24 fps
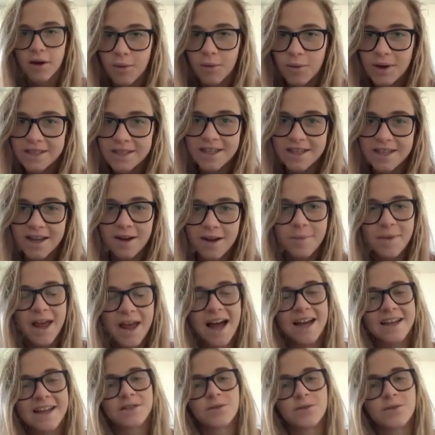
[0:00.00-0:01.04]
What's up,
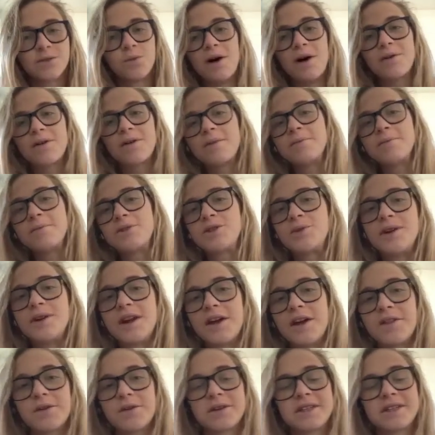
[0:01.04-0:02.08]
guys? Welcome to
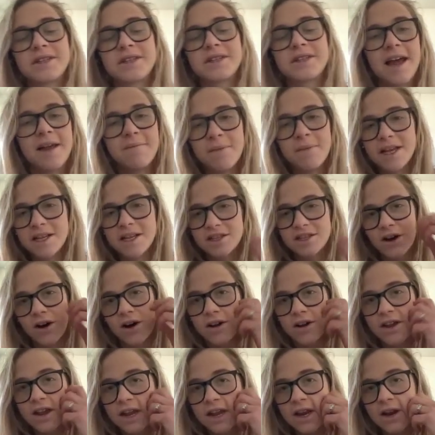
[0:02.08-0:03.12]
another 10-minute
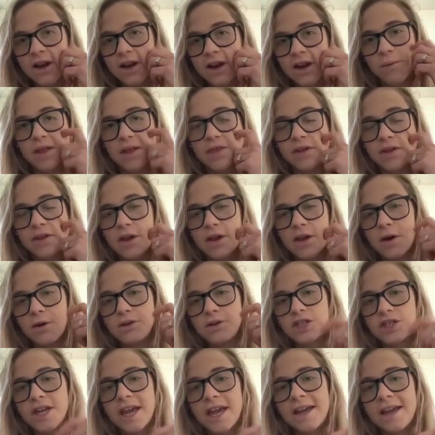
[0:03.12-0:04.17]
talk here with
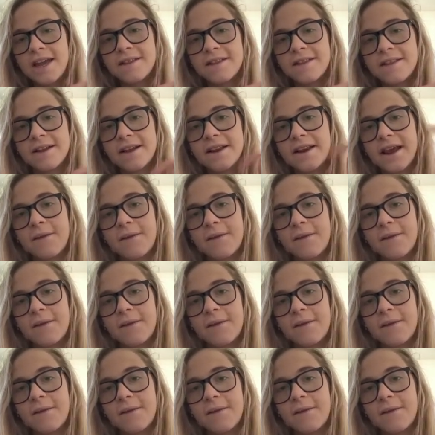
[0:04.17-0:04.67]
Coach Caitlin.